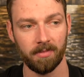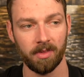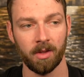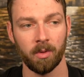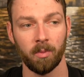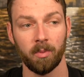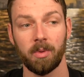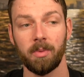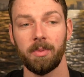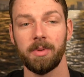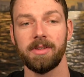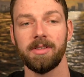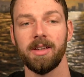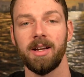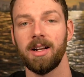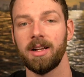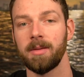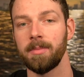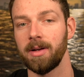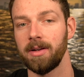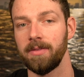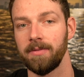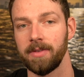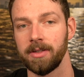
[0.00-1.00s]
when we talk
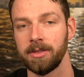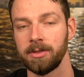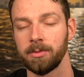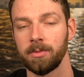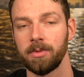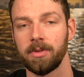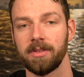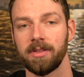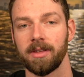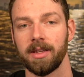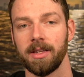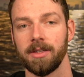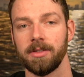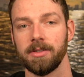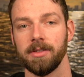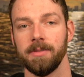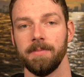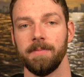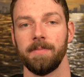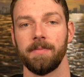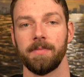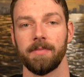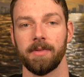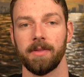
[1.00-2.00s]
about
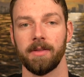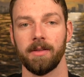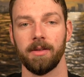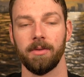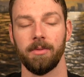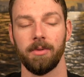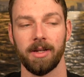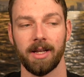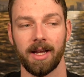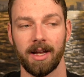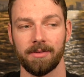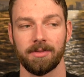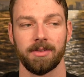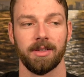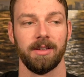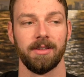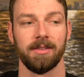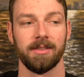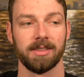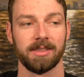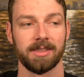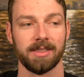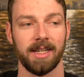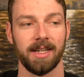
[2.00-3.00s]
visualization, we have to
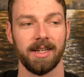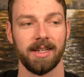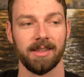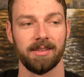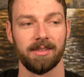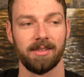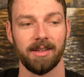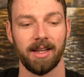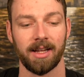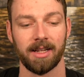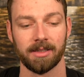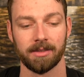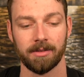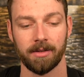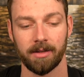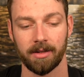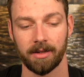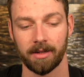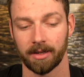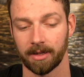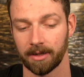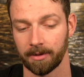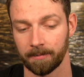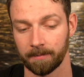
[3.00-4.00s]
understand it's not,
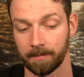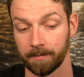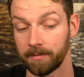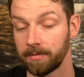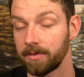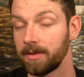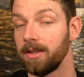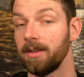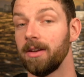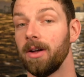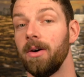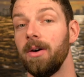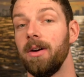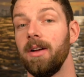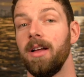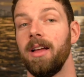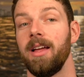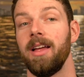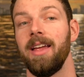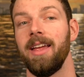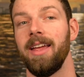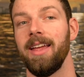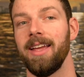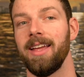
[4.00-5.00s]

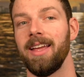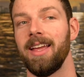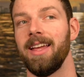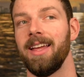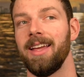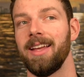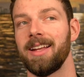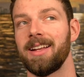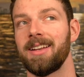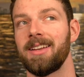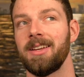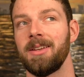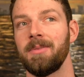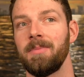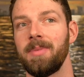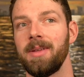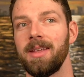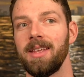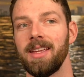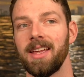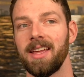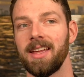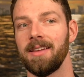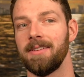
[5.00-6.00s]
it could
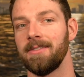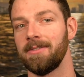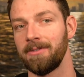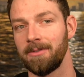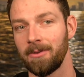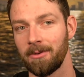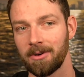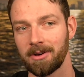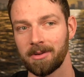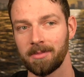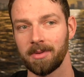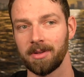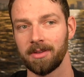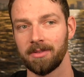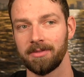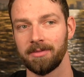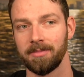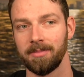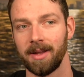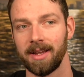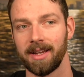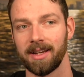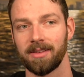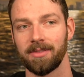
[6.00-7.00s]
be a form of
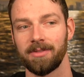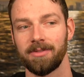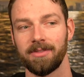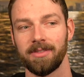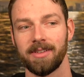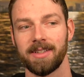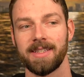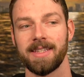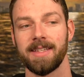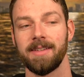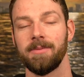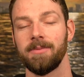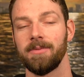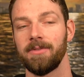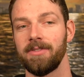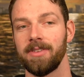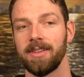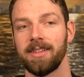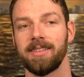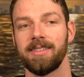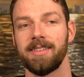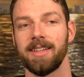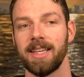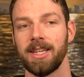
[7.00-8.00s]

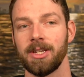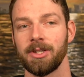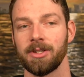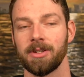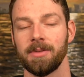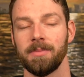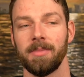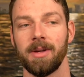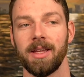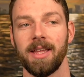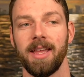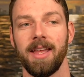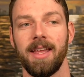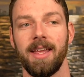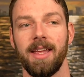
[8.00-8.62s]
manifestation, but